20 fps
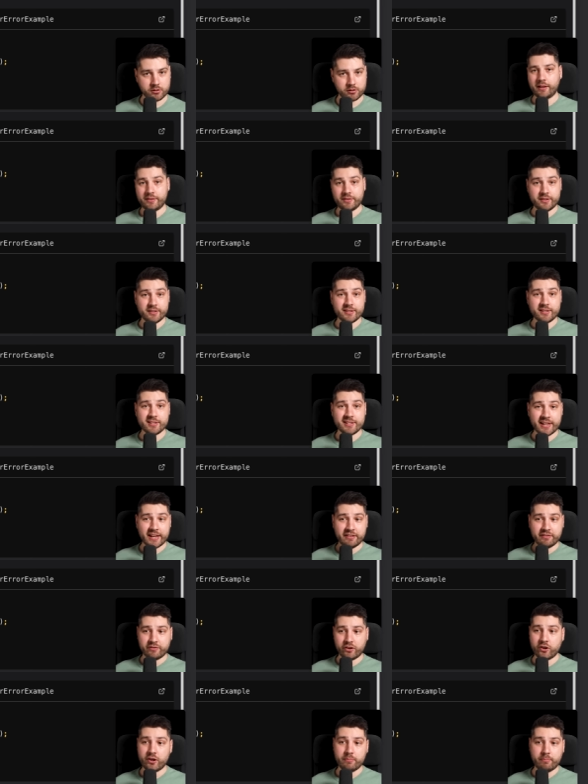And this is a
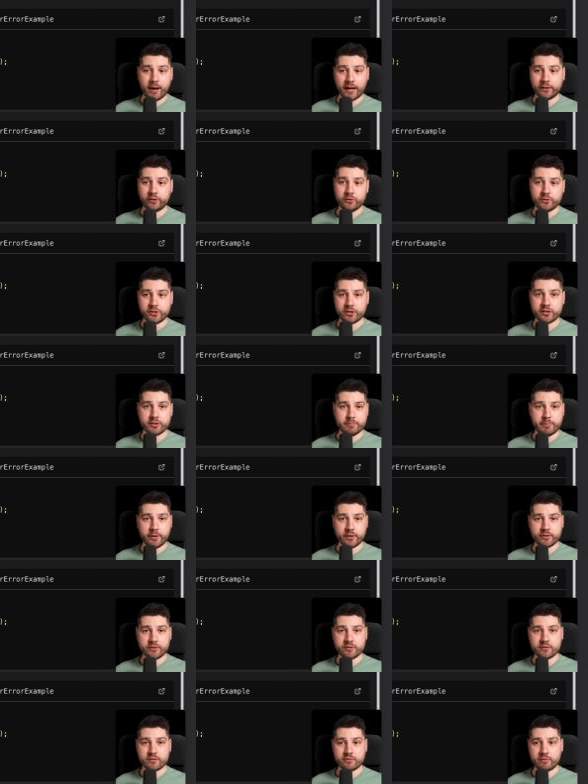very bad user
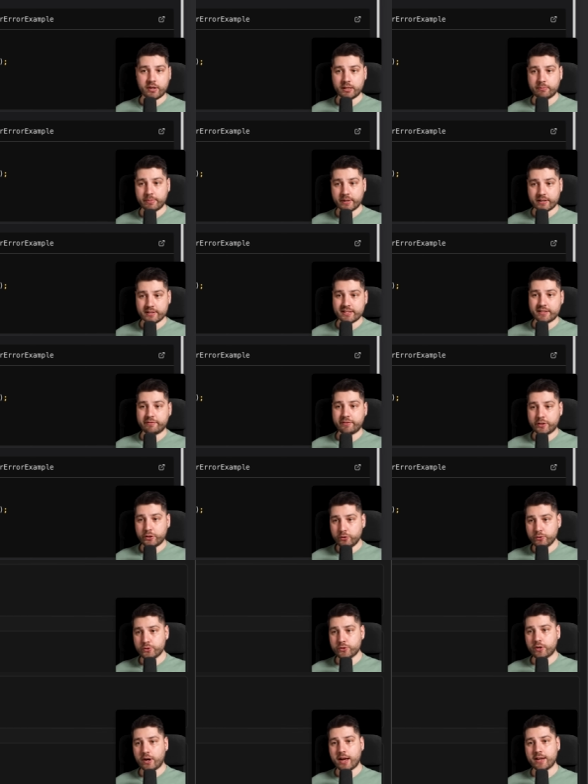experience, right? Because if a
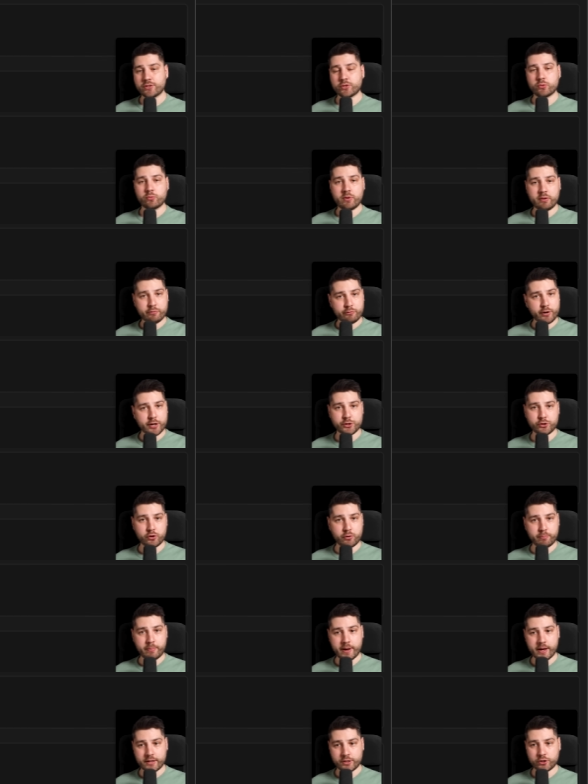user has to refresh your
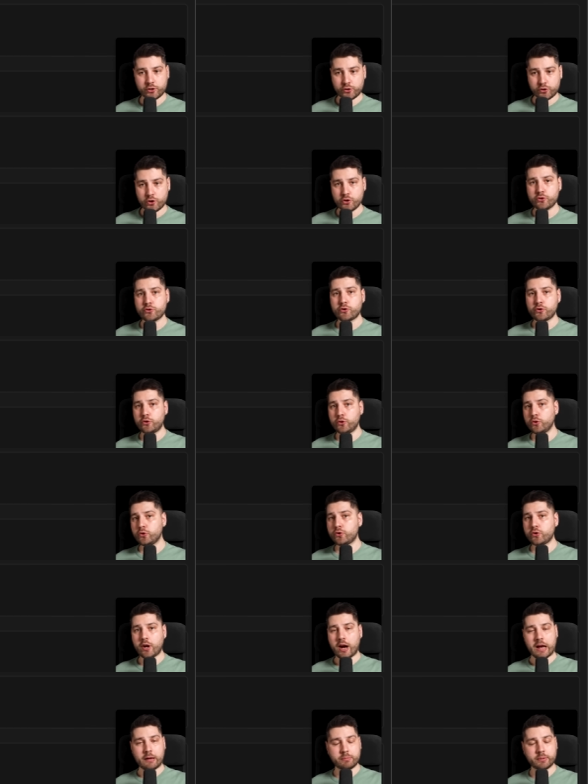page just to use
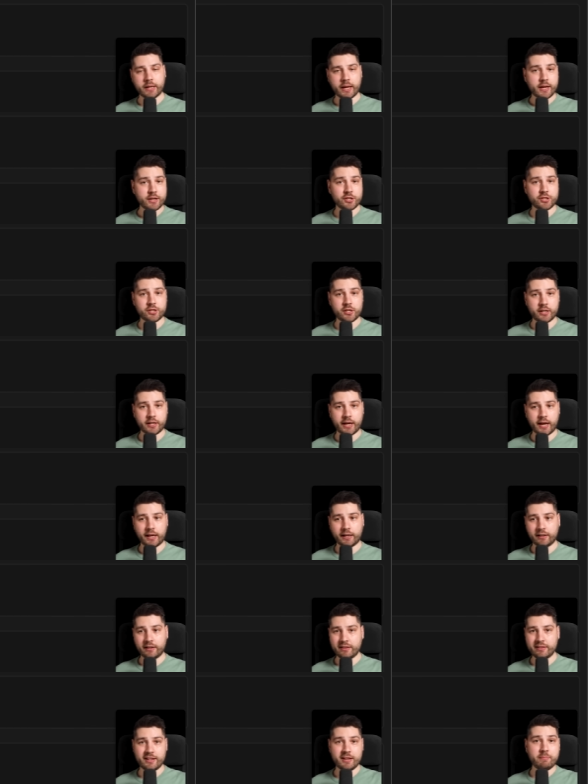your application again,
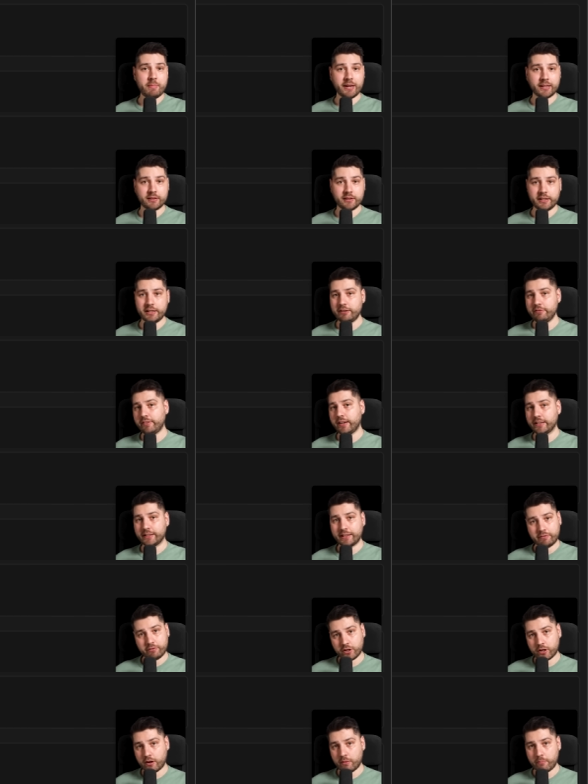they might leave and
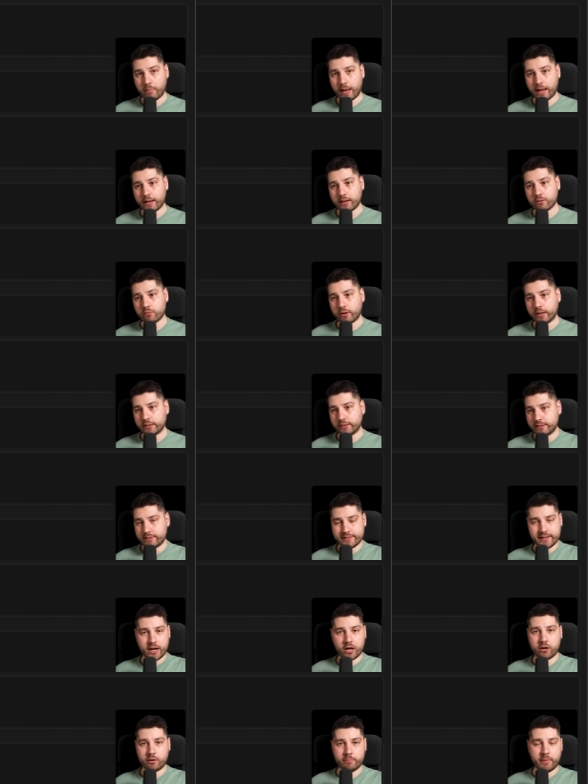never come back, right? This
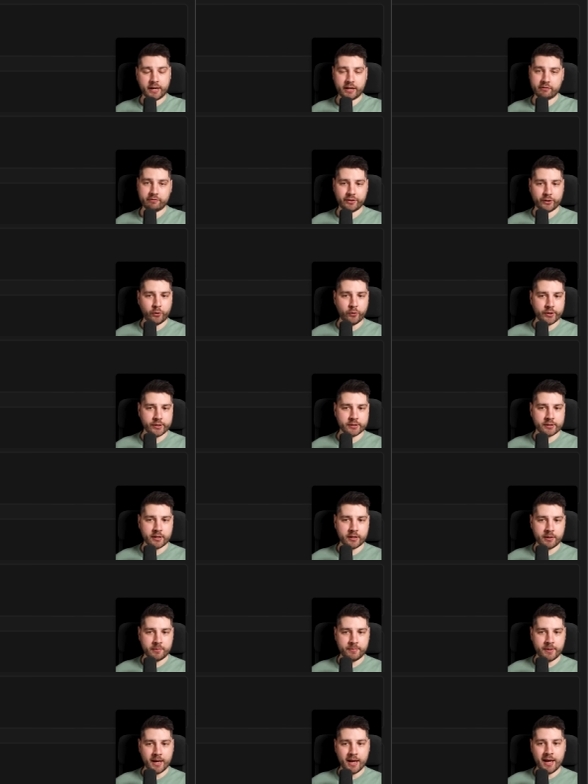error might have annoyed them.